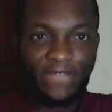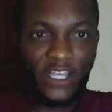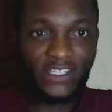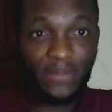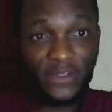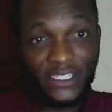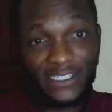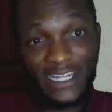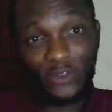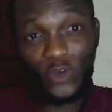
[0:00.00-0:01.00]
Yes, the president
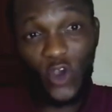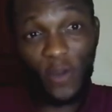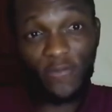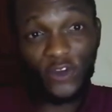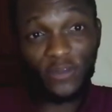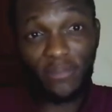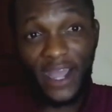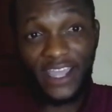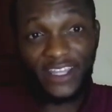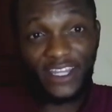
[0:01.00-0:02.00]
is trying to curb vote
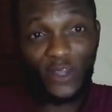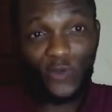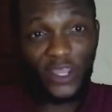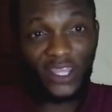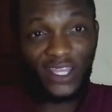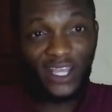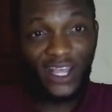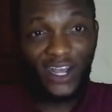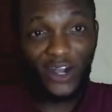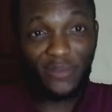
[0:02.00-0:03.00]
buying in a way
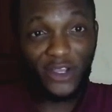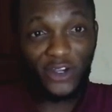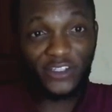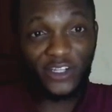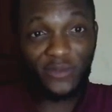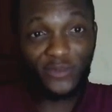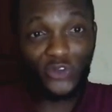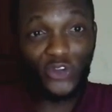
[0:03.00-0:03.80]
uh, because um,